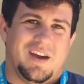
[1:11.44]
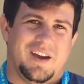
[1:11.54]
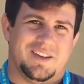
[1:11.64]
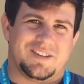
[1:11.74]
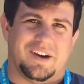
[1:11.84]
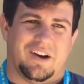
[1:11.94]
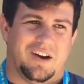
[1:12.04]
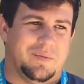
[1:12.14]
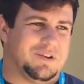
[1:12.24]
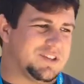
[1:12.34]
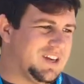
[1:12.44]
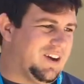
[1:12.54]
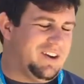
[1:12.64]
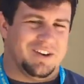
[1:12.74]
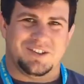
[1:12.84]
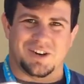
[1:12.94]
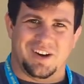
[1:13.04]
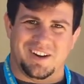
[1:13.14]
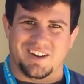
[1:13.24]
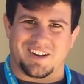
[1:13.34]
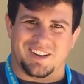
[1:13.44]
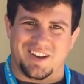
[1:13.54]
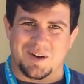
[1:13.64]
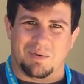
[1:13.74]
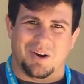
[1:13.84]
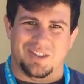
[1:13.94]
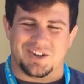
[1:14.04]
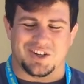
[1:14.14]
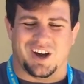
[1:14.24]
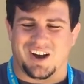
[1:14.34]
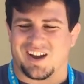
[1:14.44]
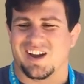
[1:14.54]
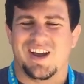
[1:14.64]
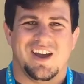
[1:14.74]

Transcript: Hey Sarah, I'm just out here trying to clean up all the chalk.